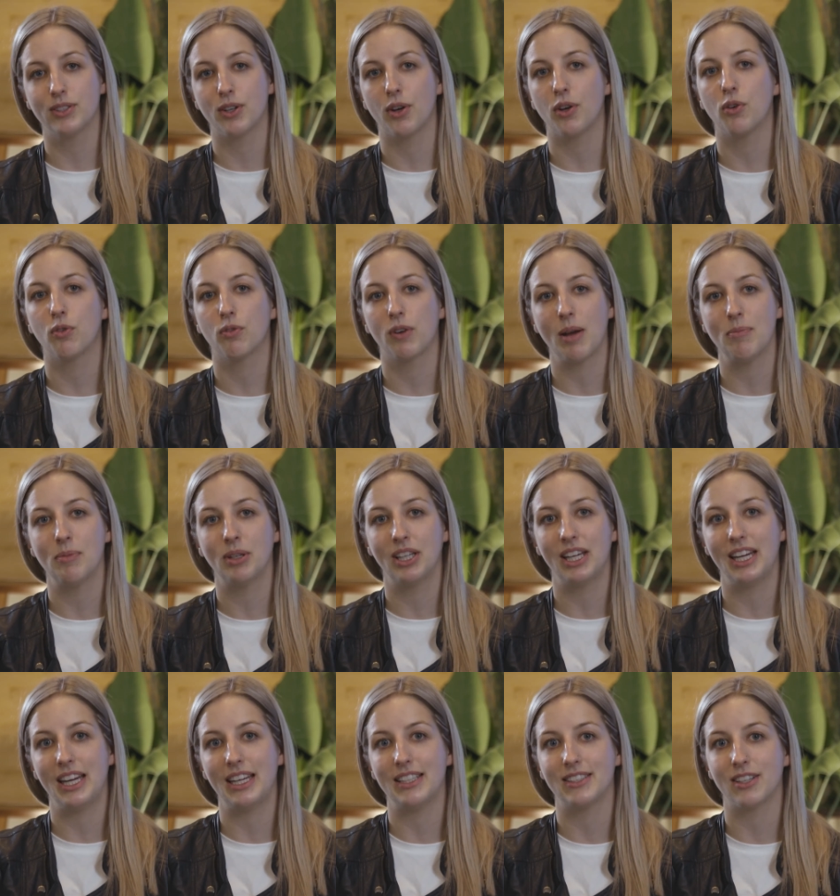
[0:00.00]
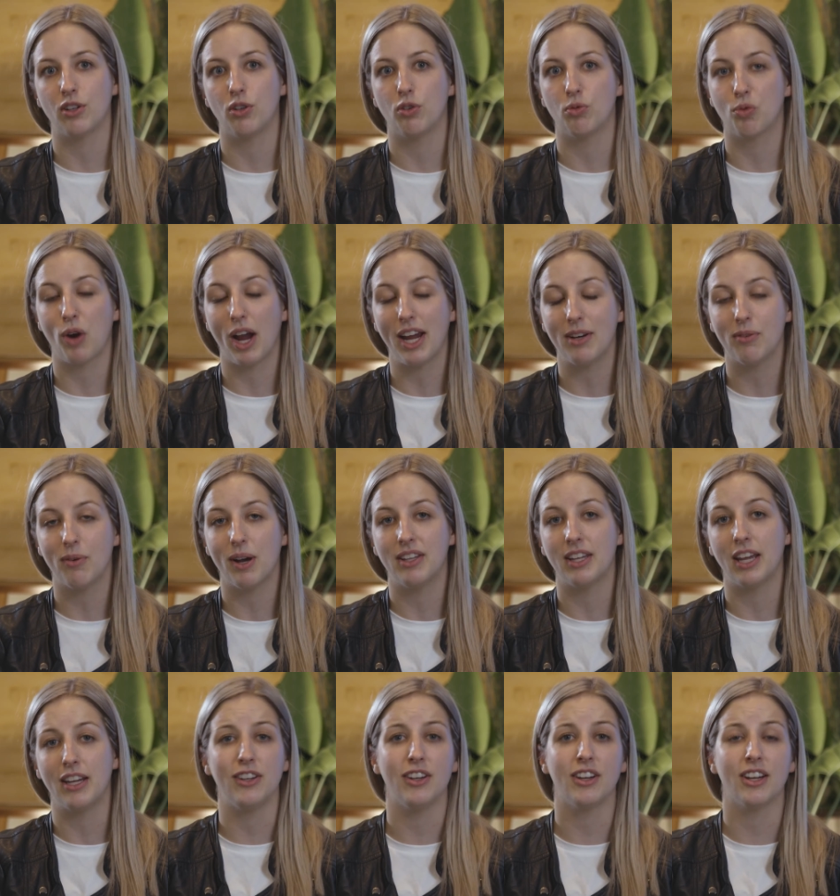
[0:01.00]
So Grammarly is a great one
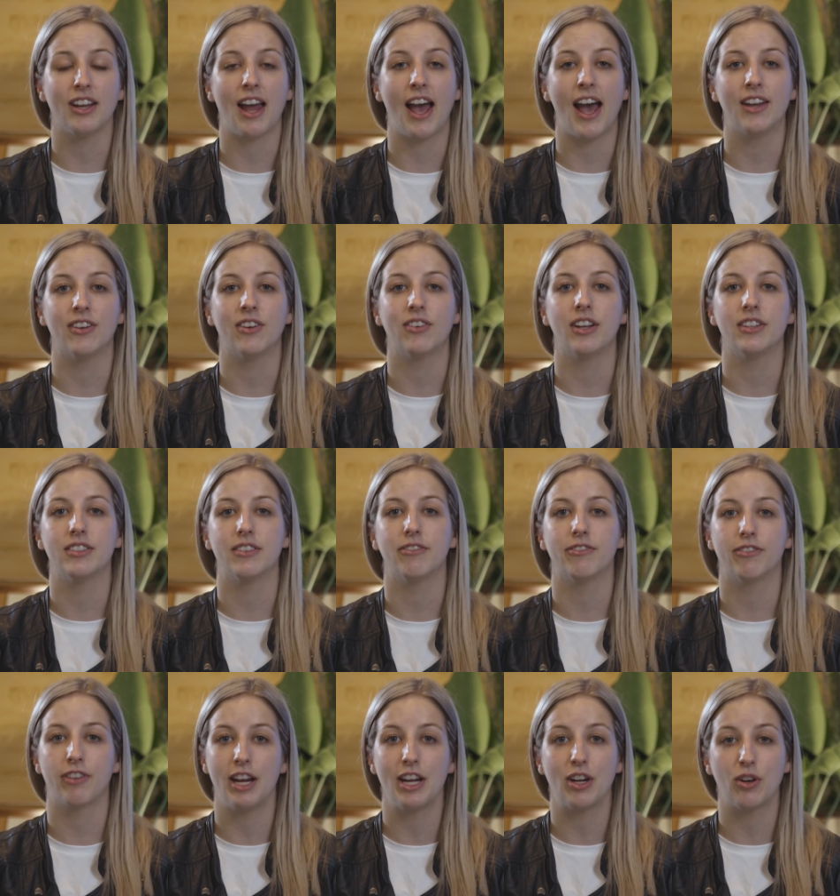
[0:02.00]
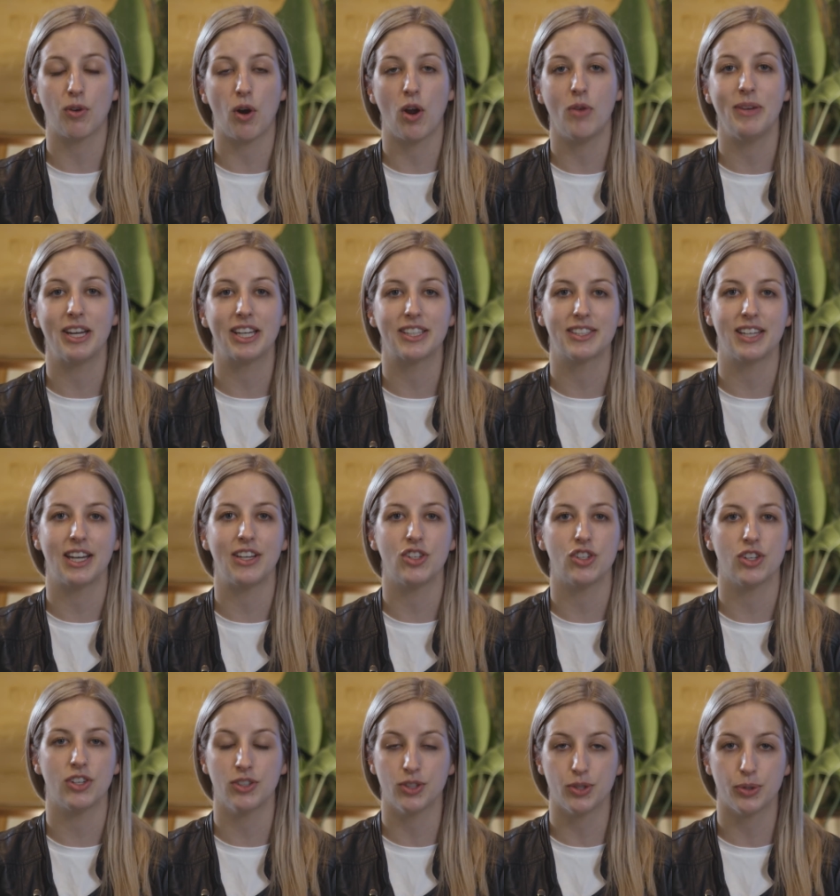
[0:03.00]
that you can add on as a free Chrome
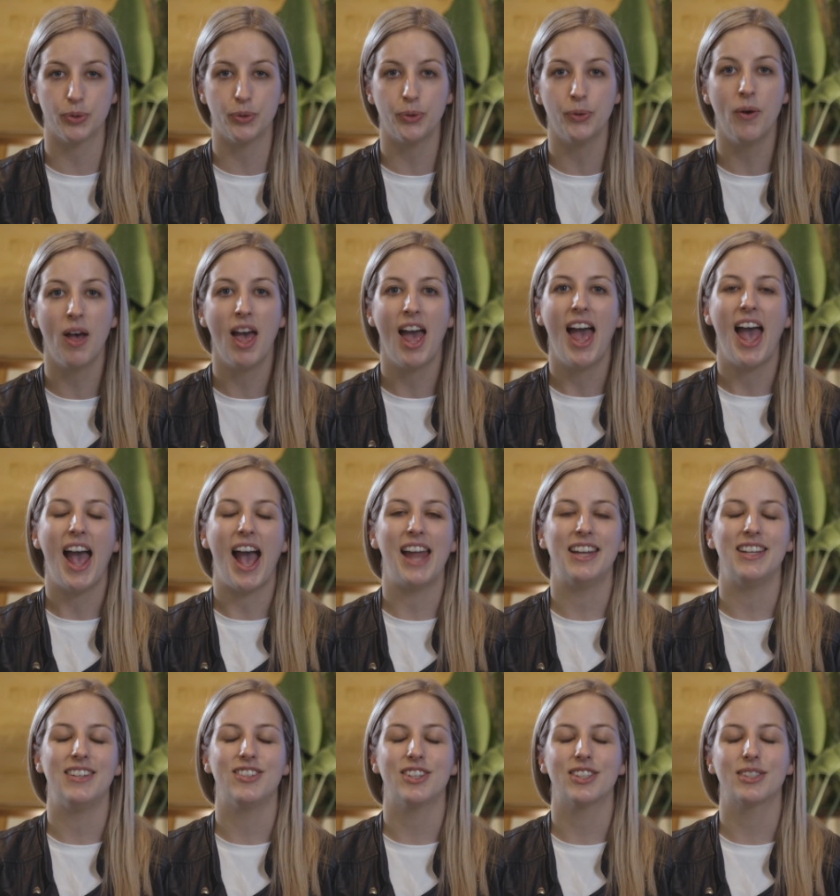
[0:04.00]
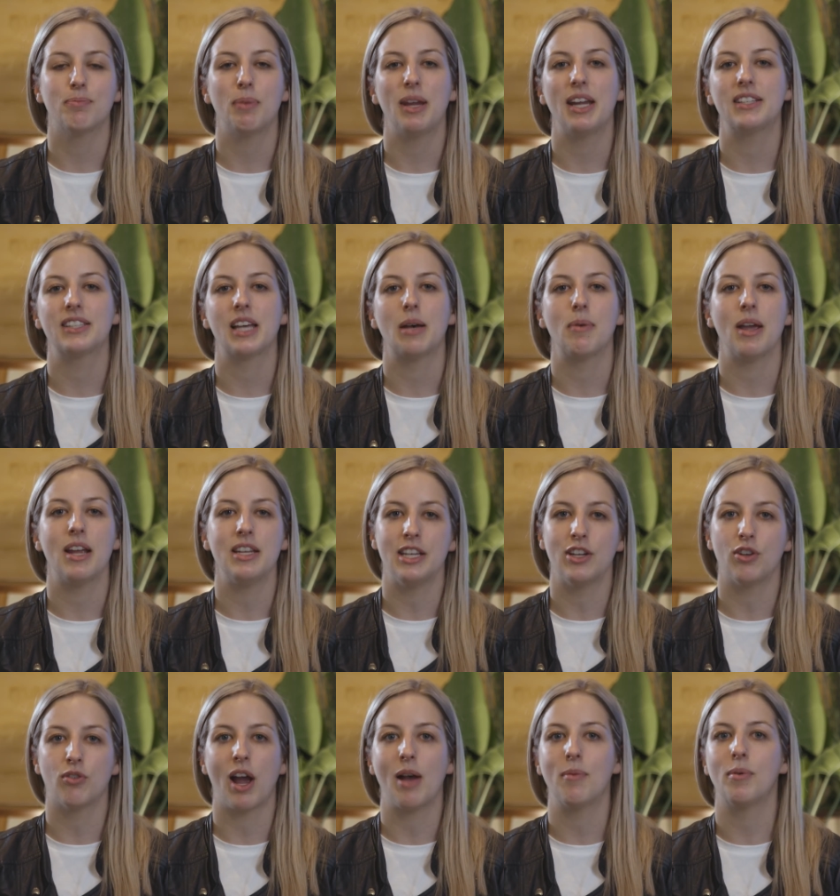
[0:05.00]
extension tool, and it just picks up any
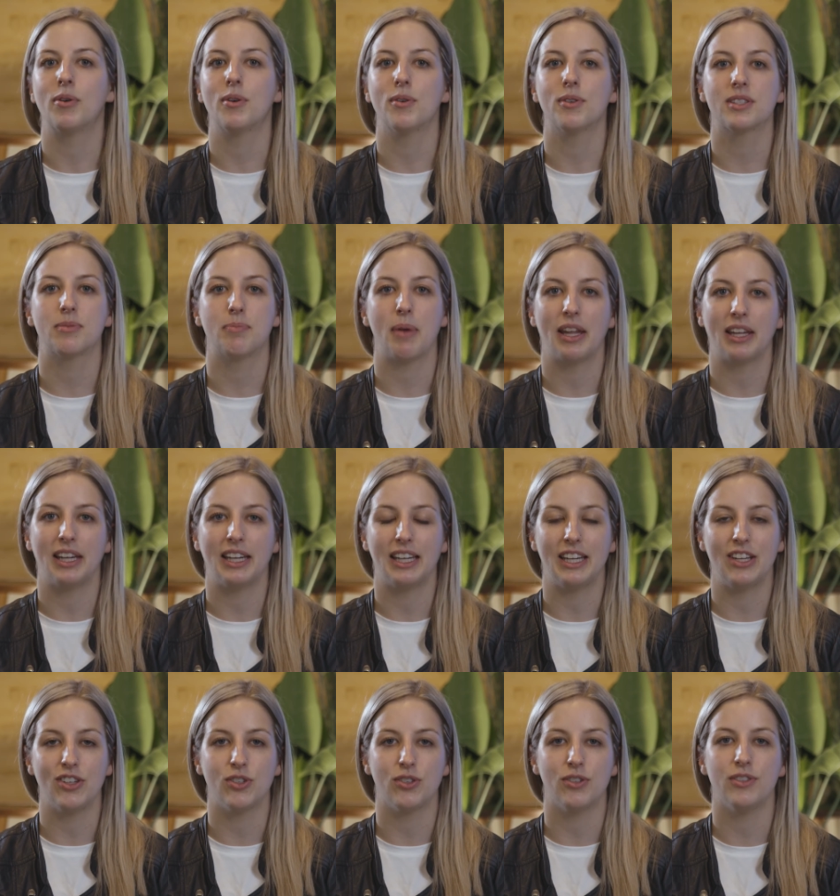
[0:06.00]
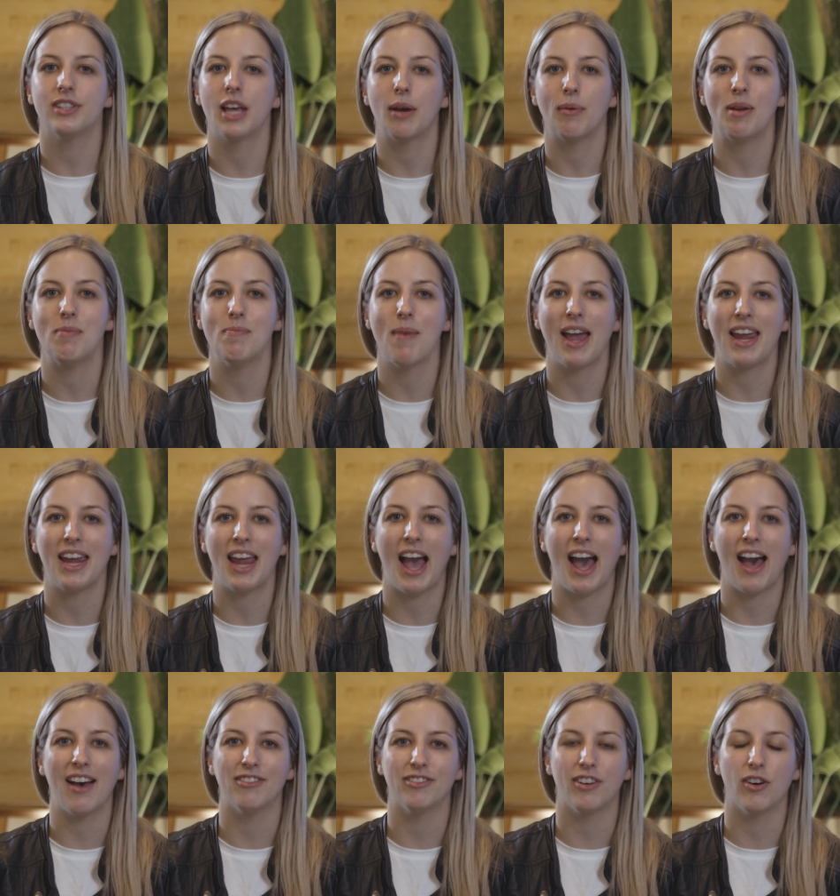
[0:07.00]
grammar or spelling issues that we may
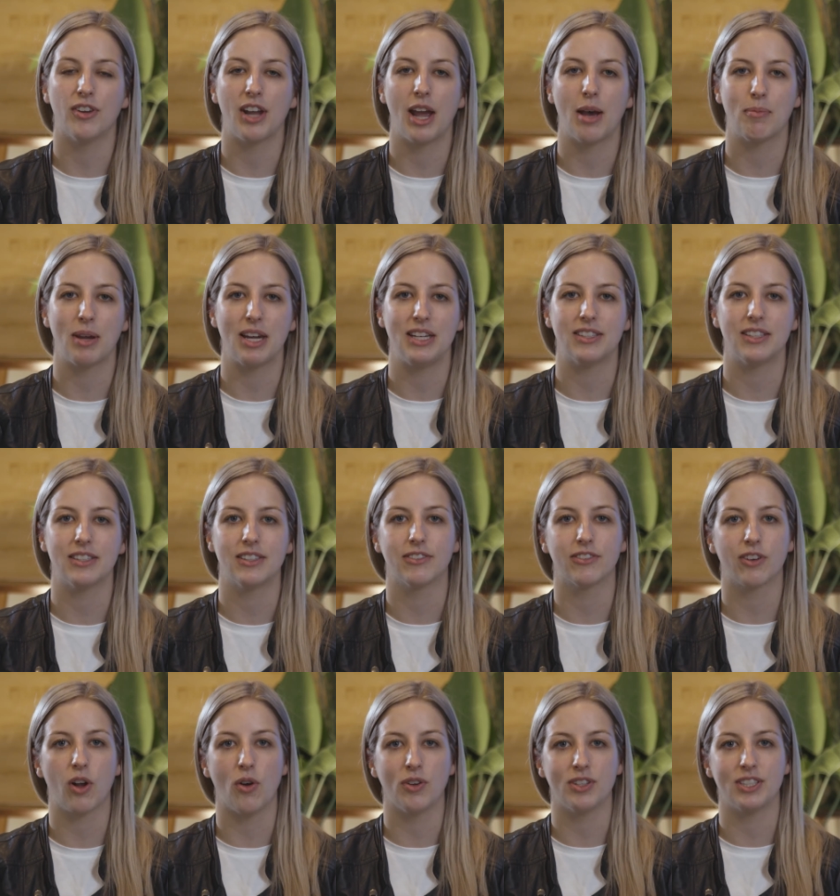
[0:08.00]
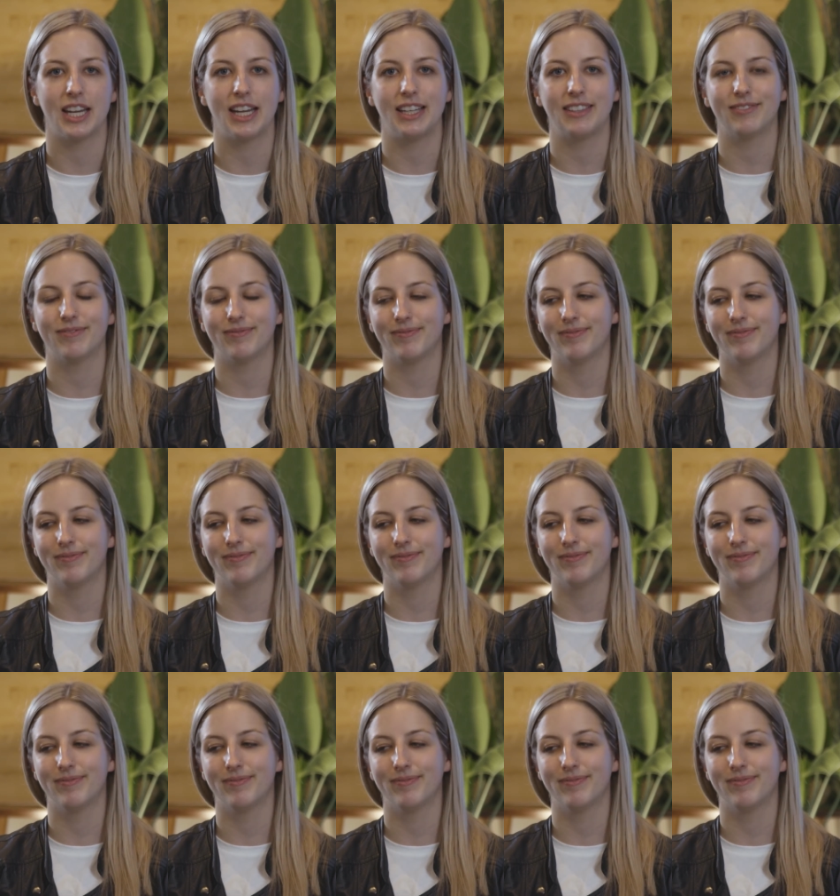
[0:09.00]
have on our pieces of content.